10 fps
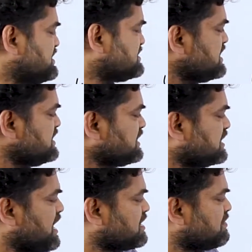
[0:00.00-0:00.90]
seeing the
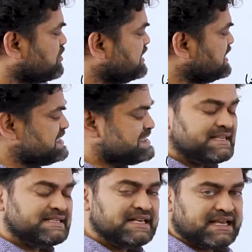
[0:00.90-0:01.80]
diagram, you can
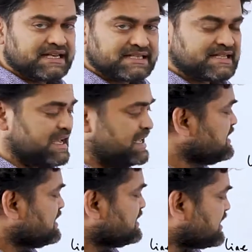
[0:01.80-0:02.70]
easily
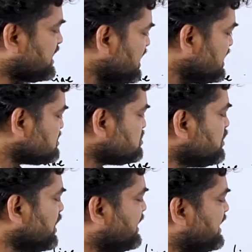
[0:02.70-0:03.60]
understand that
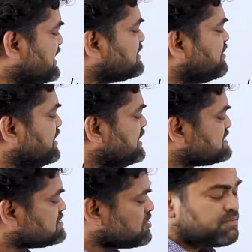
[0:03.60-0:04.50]
L2 and L3
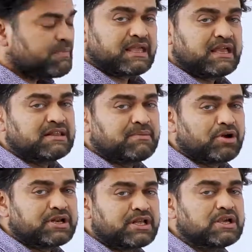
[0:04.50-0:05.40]
is not making the
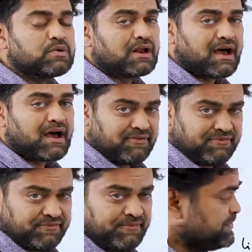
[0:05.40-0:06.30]
body equal
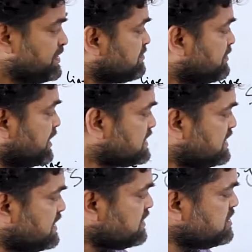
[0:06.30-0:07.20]
half. But
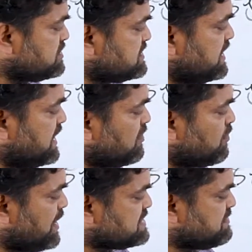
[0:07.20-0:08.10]
here you see
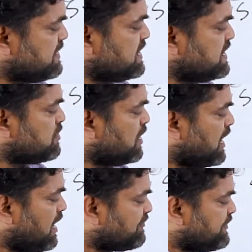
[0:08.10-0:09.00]
L1 is making equal
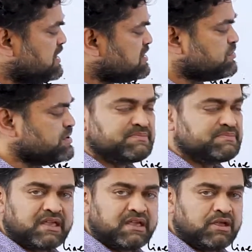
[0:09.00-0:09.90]
half, L2 is
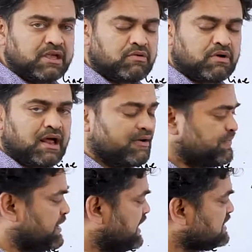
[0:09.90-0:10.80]
making equal
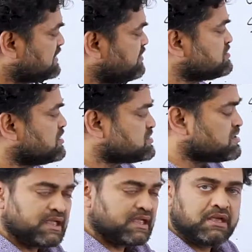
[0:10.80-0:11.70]
half, and L3 is
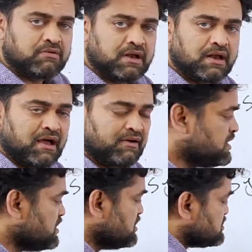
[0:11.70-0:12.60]
also making equal
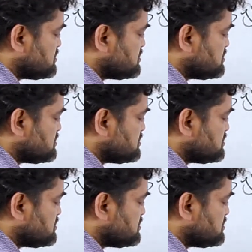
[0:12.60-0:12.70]
half. So